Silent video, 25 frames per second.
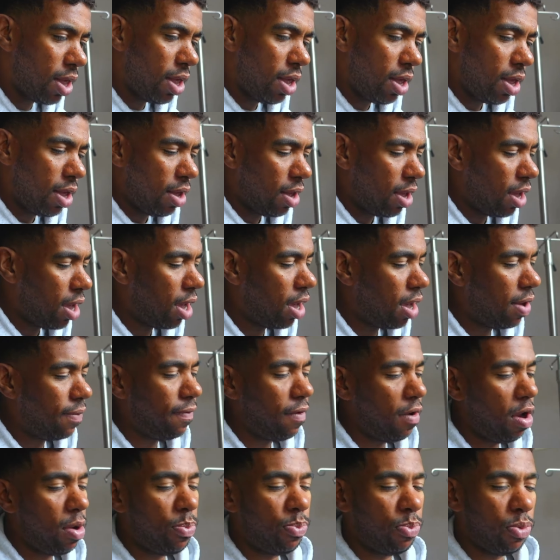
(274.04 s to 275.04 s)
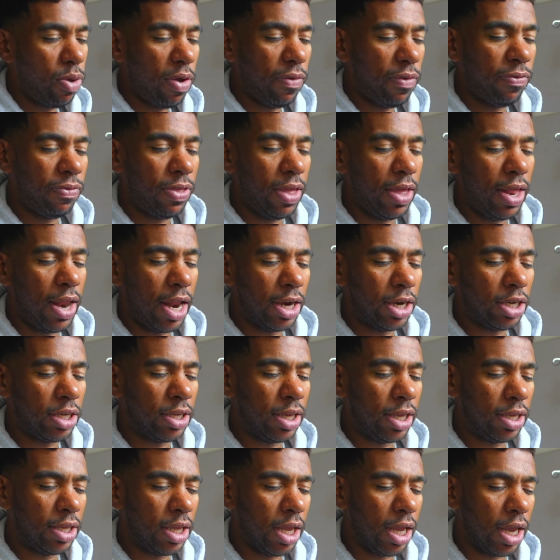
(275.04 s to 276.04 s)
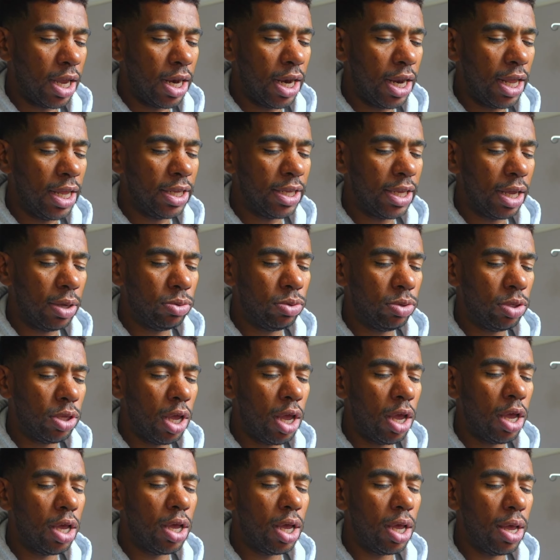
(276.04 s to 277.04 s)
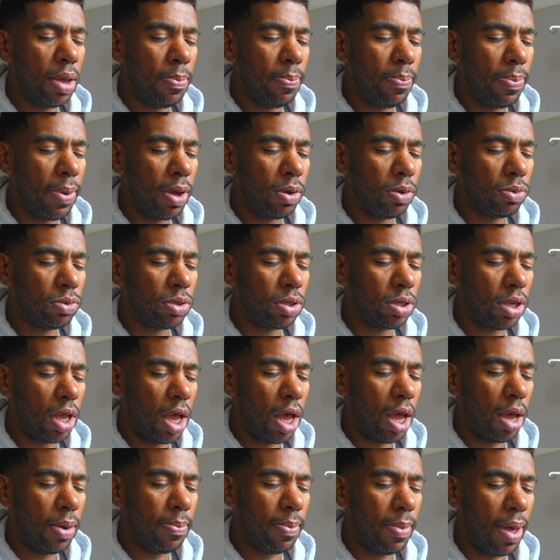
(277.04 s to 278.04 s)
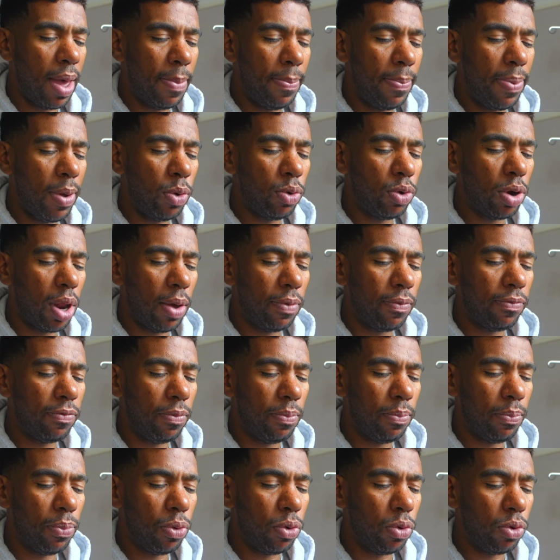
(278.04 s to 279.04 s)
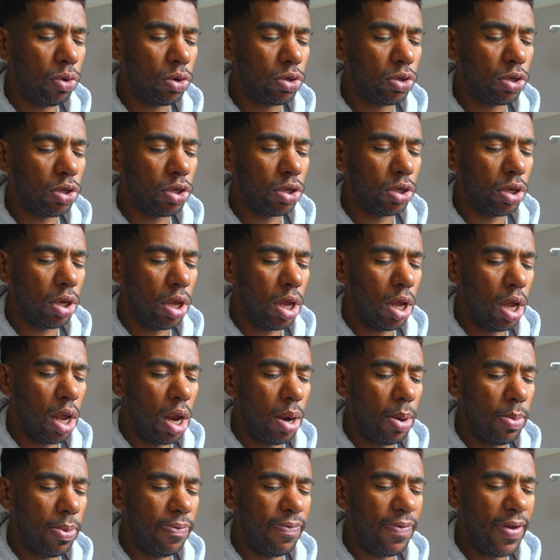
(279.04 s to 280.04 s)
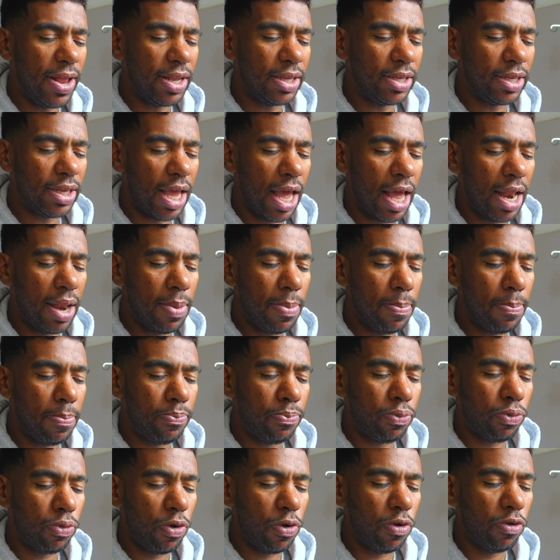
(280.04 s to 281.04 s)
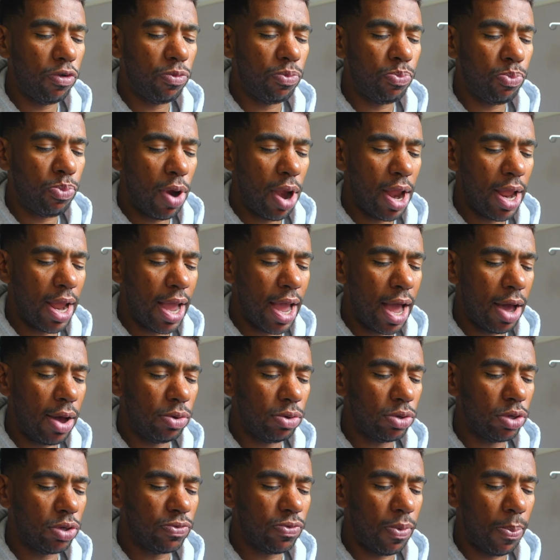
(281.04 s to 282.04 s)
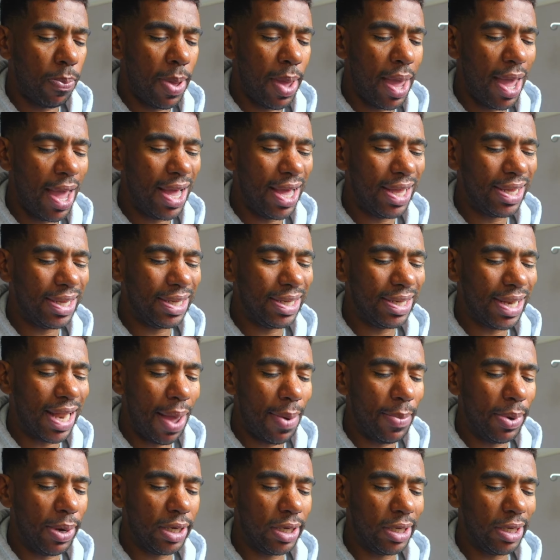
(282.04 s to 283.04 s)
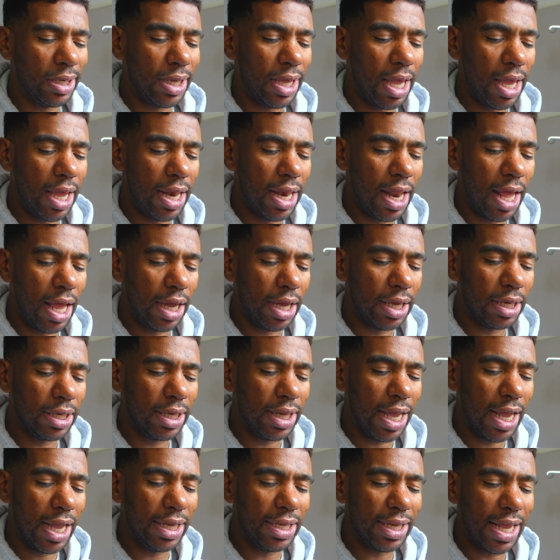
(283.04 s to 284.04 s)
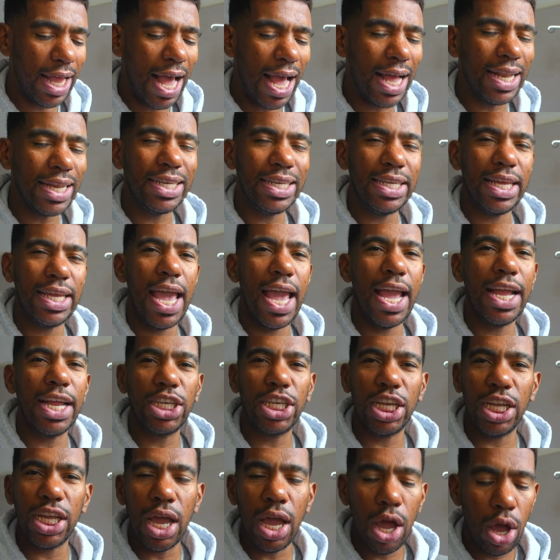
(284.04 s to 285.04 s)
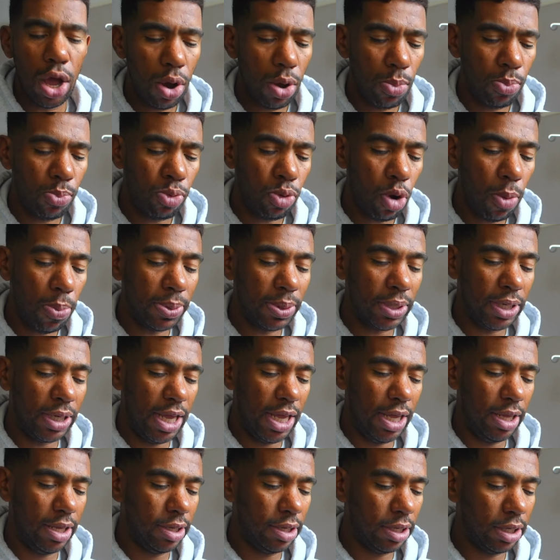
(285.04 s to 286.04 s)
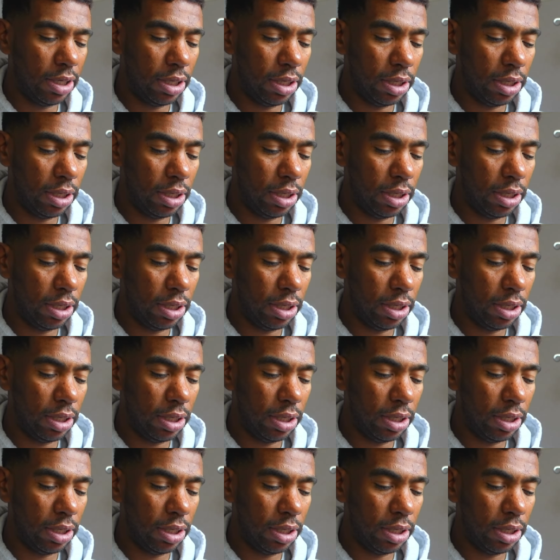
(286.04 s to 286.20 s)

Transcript: Uh, very briefly, that just says it cleans out dirt and builds um, and build up from pores, prevents and improves breakouts, repairs damaged skin, and contains anti-aging properties.